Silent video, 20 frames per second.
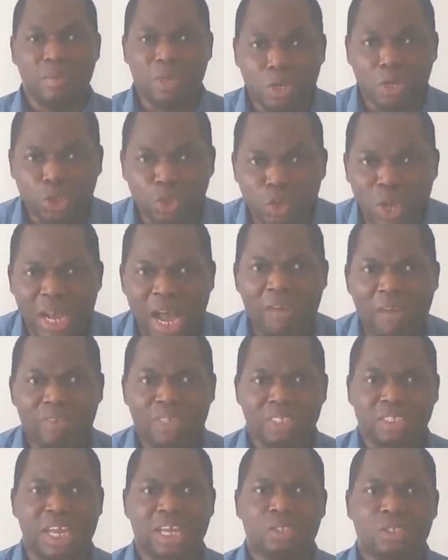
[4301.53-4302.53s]
Because you are
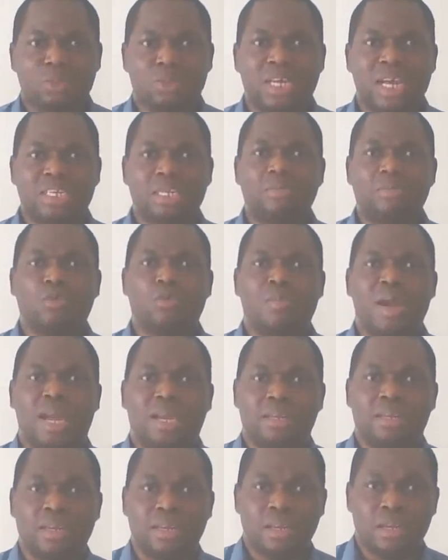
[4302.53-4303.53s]
having sex with an Igbo
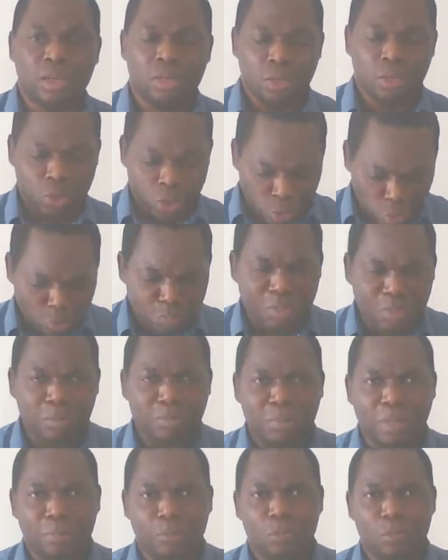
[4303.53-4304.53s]
man.
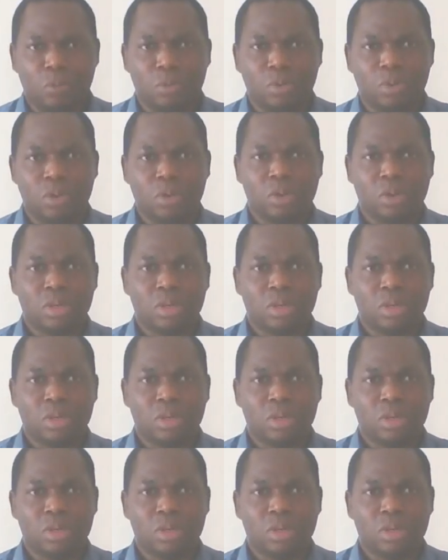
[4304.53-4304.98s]
Stupid people.